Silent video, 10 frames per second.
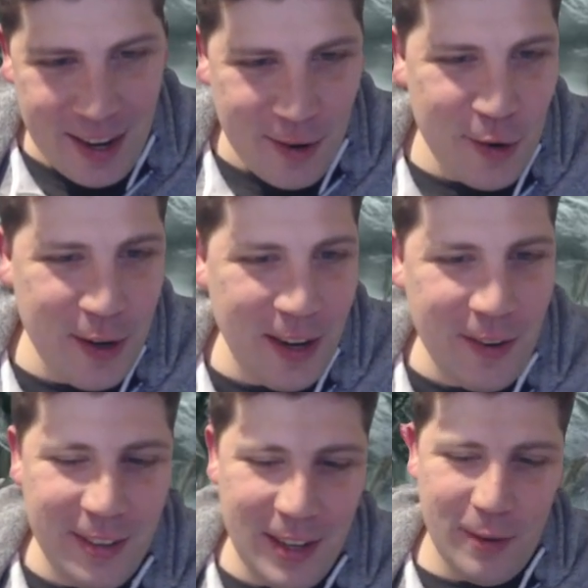All here
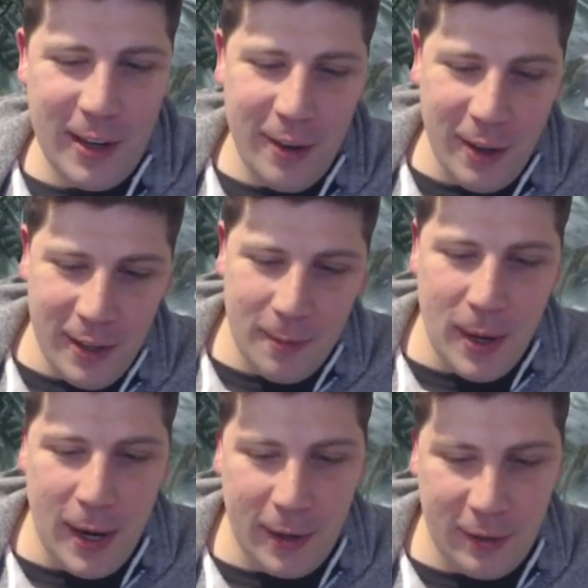to see what I got in the
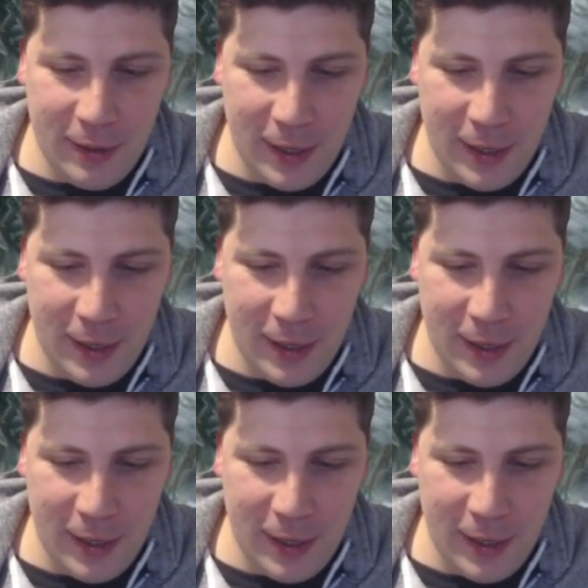packs.